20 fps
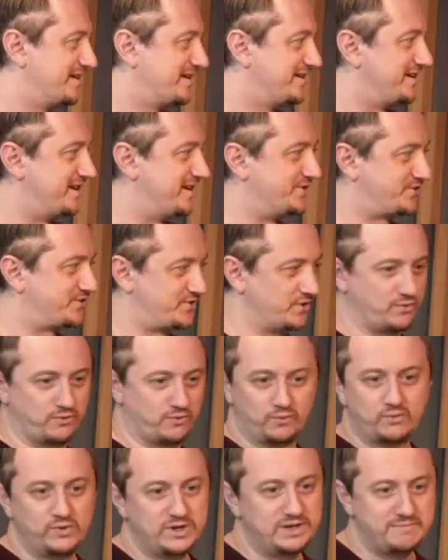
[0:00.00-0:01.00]
And so
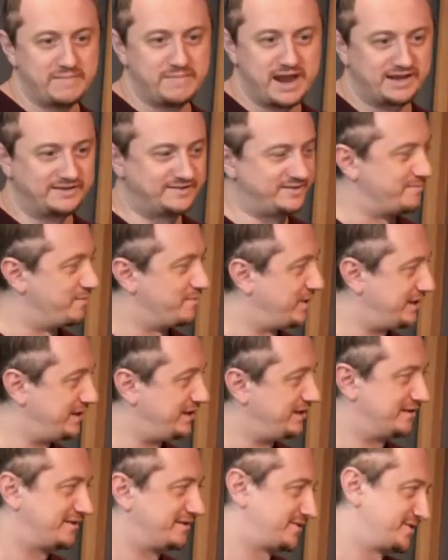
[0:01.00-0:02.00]
we made the money.
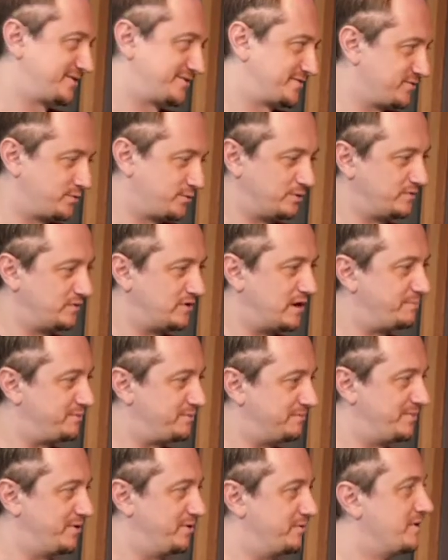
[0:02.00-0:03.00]
This is sort of an
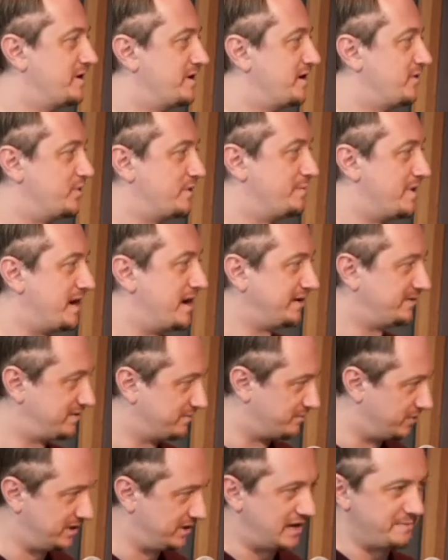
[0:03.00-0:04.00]
apropos. We made the
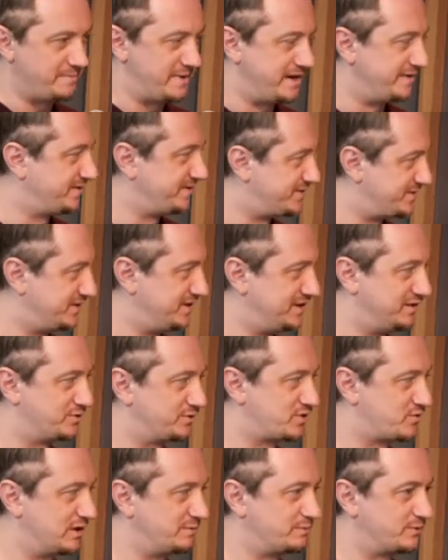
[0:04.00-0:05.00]
money. I made the CD. It was
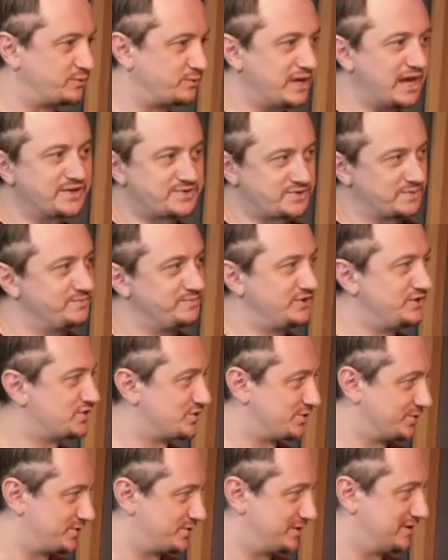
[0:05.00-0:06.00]
great, but we had some
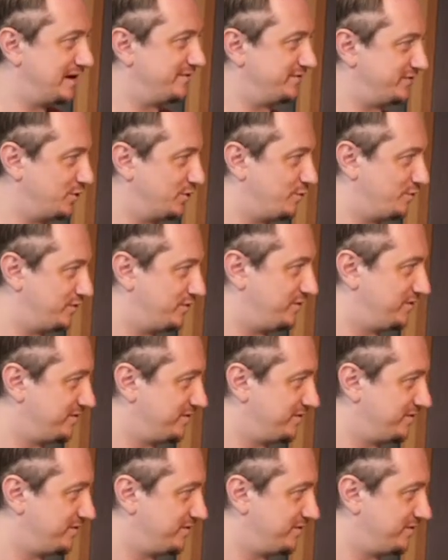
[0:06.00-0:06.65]
T-shirts left over